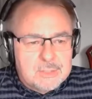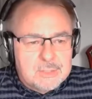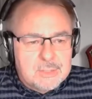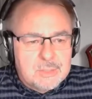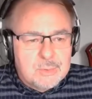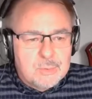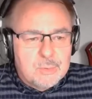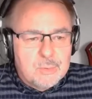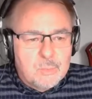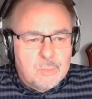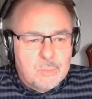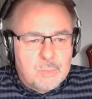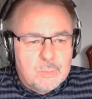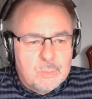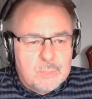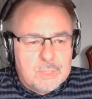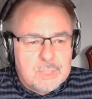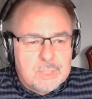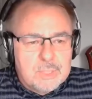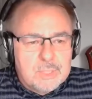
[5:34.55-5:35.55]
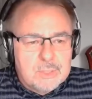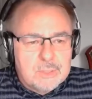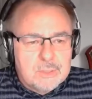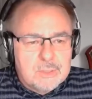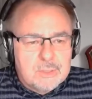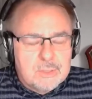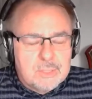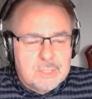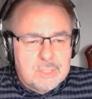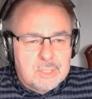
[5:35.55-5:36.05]
So when
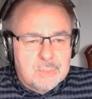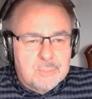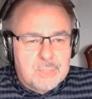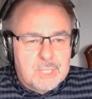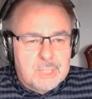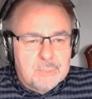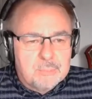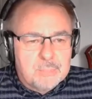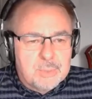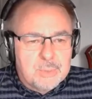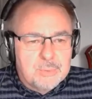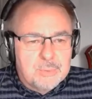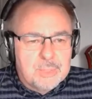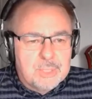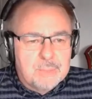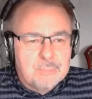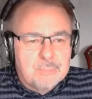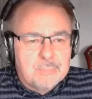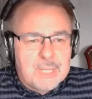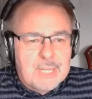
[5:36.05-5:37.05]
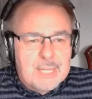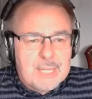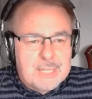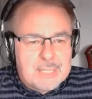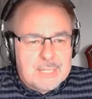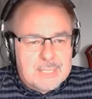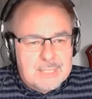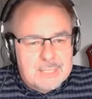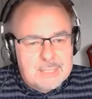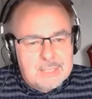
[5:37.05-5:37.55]
we think about building
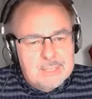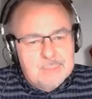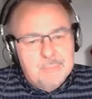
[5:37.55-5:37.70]
back